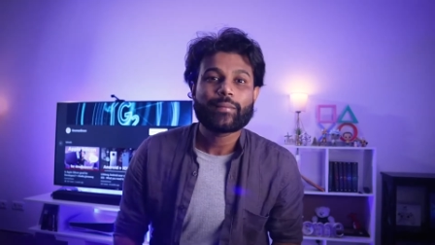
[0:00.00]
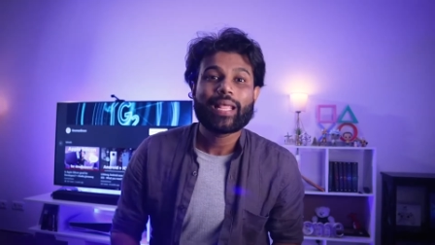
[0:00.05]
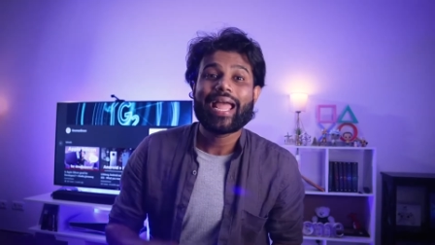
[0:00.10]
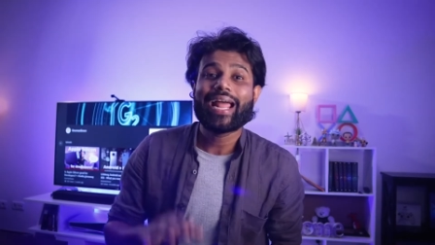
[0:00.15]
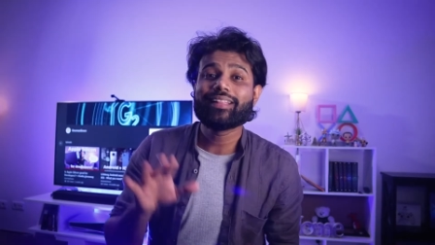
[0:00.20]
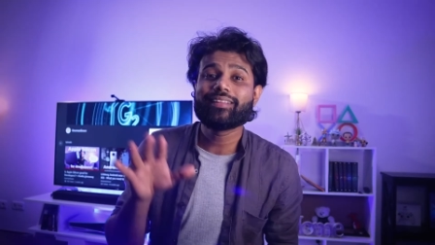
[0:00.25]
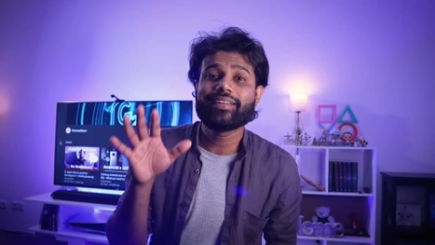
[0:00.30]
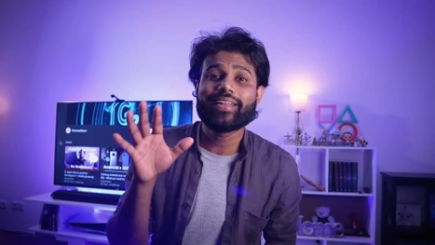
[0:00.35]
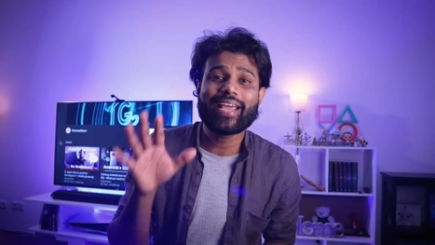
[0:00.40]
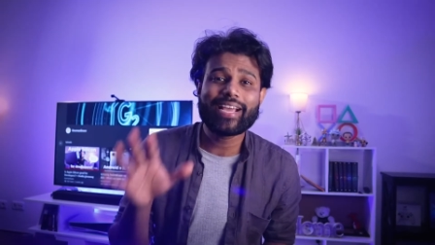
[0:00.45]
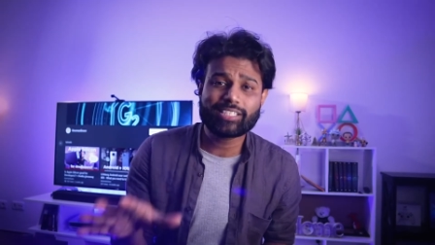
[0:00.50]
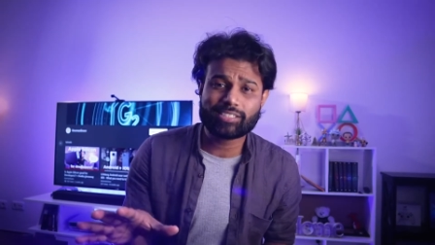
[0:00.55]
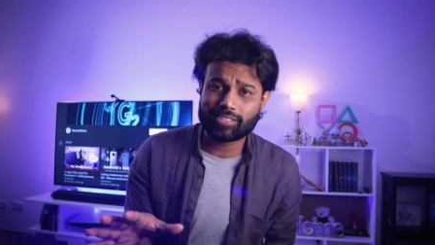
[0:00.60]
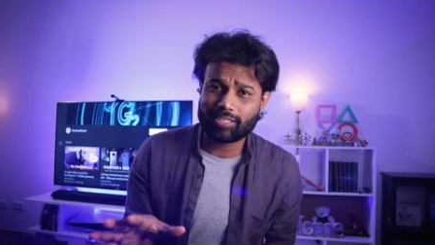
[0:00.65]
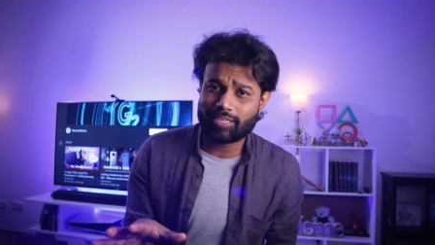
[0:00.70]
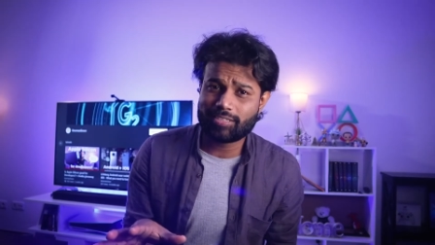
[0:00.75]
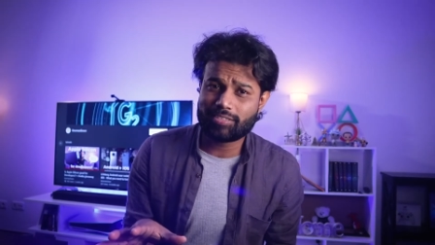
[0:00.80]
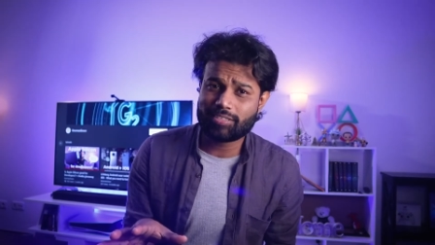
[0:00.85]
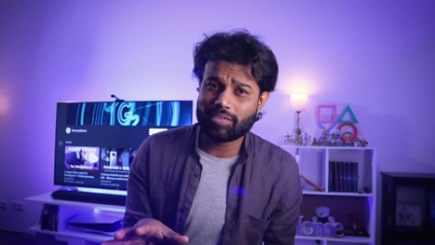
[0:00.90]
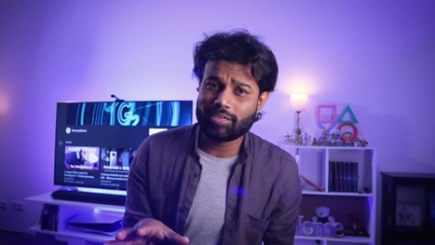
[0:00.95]
And the next
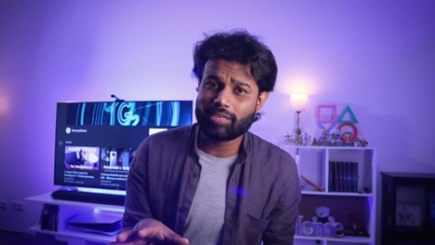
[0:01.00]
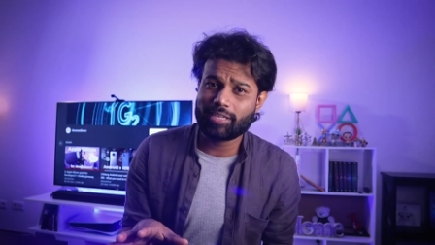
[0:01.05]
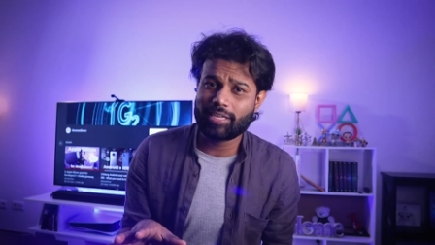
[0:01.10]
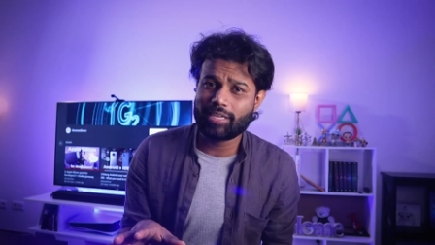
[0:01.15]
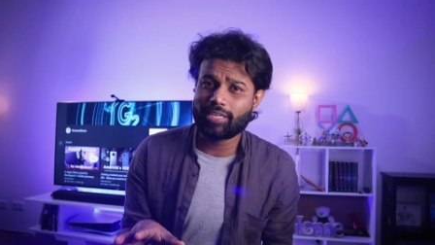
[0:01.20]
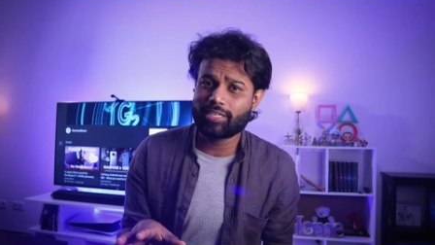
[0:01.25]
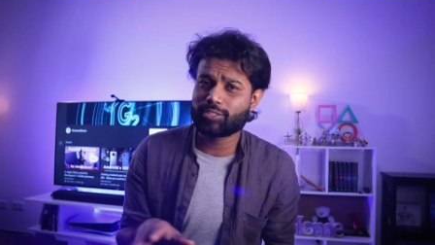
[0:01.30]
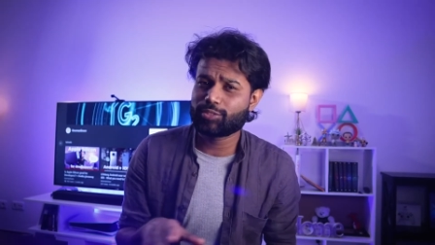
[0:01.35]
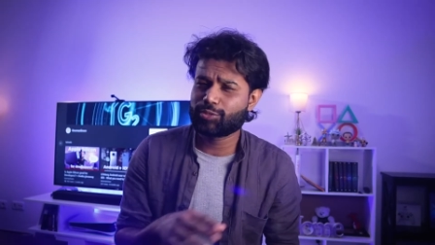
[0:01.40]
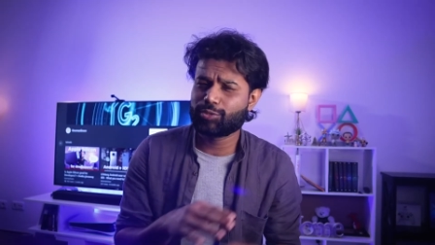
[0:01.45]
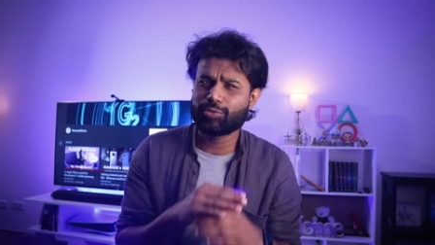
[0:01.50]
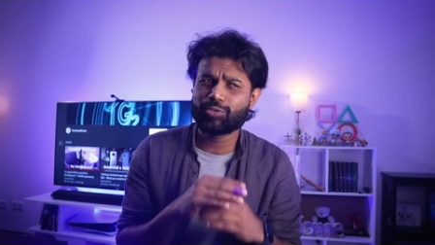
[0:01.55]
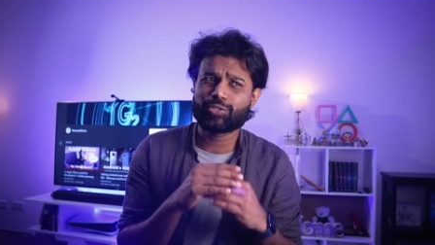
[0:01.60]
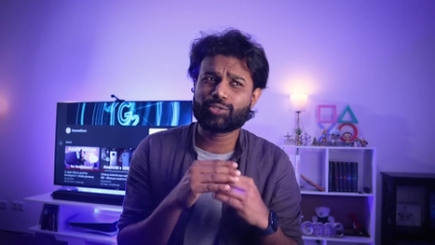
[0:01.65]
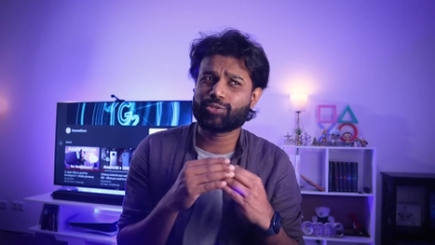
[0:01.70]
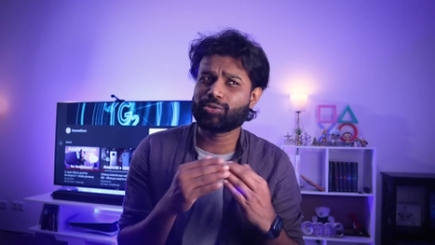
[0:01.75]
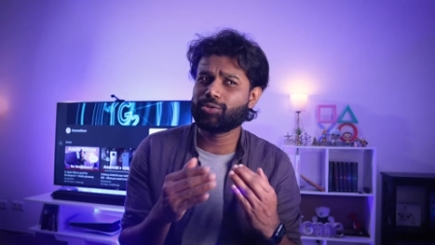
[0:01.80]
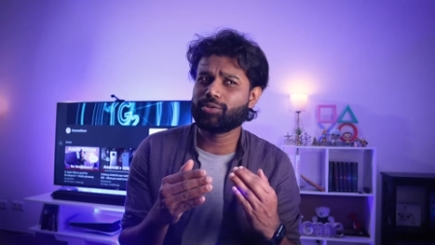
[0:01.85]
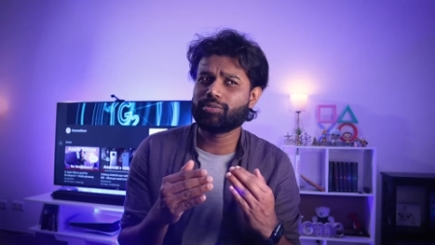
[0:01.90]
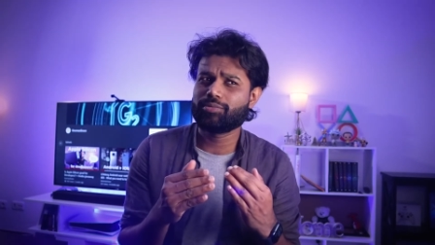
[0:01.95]
concern is you
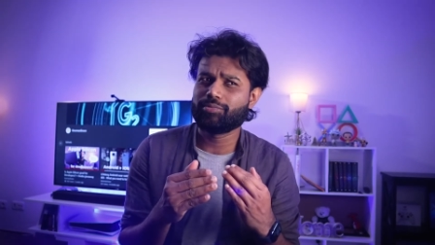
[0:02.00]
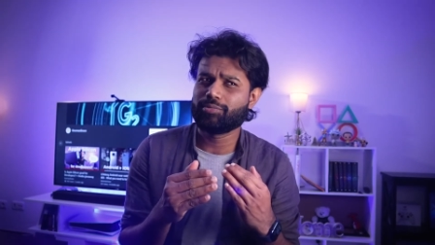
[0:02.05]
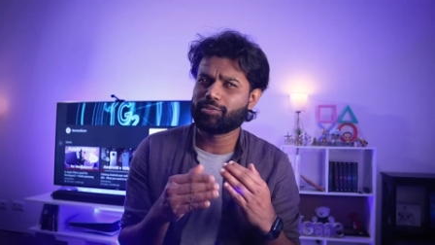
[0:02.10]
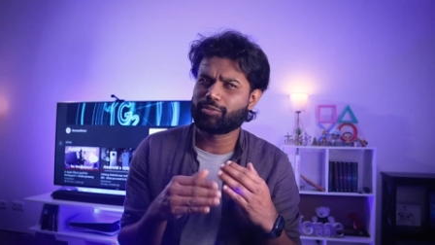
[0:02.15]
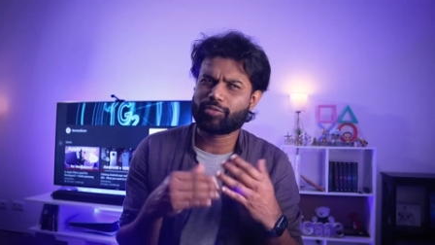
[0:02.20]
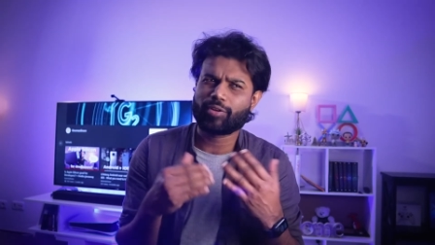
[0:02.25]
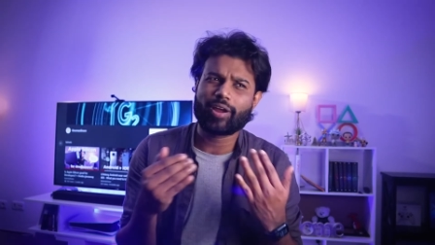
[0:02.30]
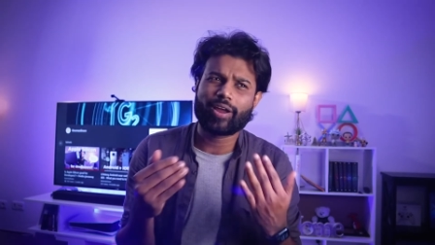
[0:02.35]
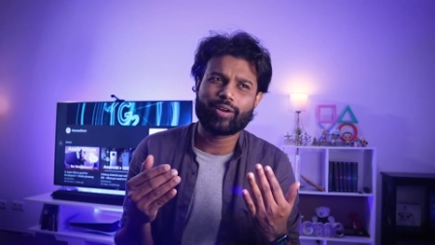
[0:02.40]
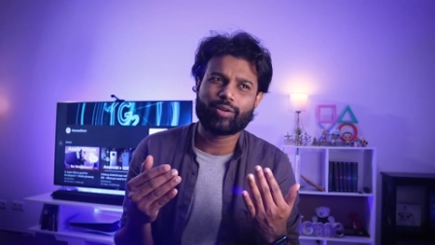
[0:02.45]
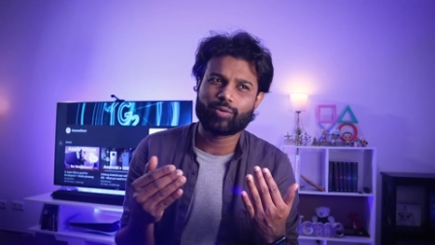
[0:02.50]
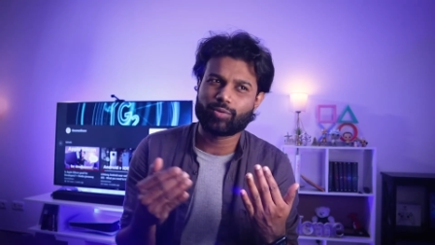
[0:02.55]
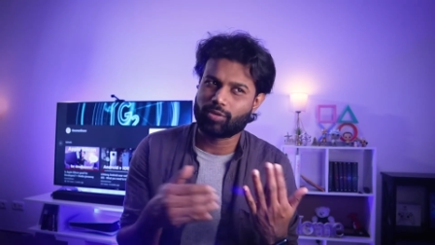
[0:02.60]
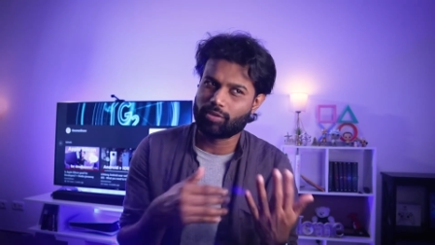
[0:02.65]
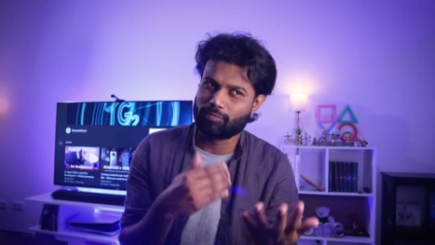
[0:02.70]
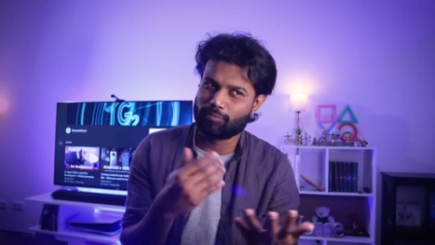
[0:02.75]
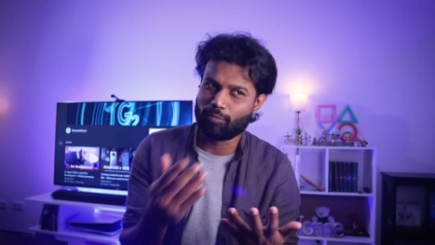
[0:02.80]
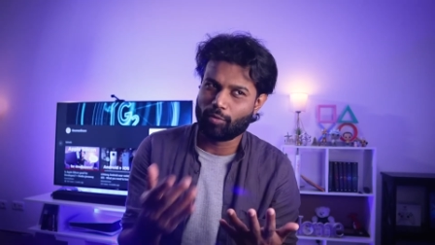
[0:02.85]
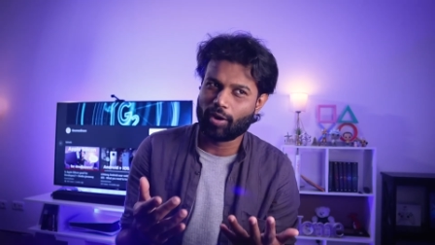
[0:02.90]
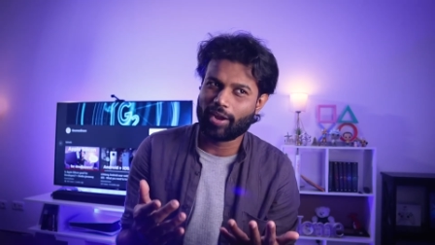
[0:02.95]
should try to
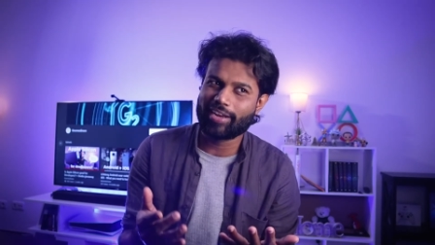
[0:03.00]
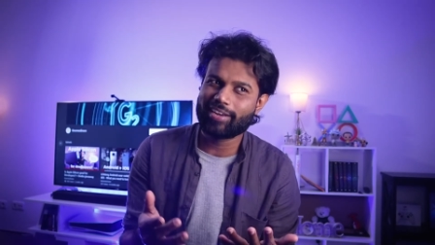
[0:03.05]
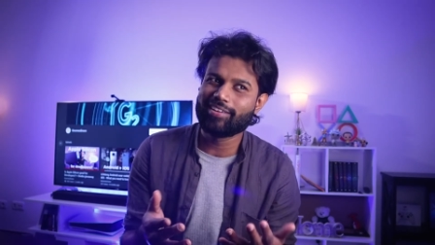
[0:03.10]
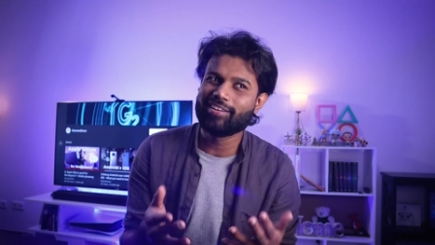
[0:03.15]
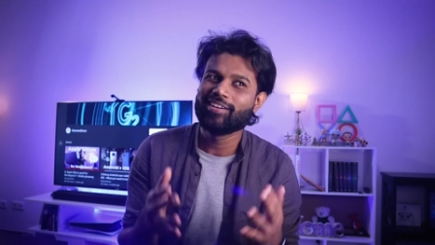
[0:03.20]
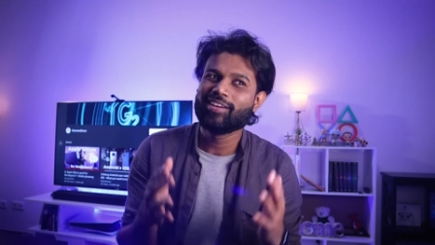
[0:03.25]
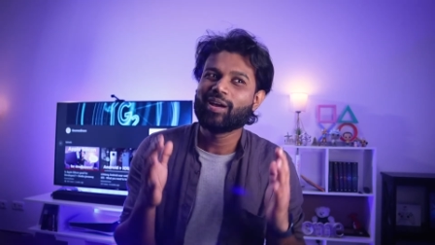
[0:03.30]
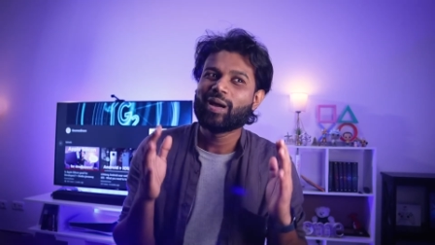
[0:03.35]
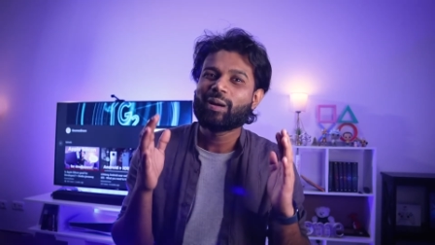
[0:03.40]
avoid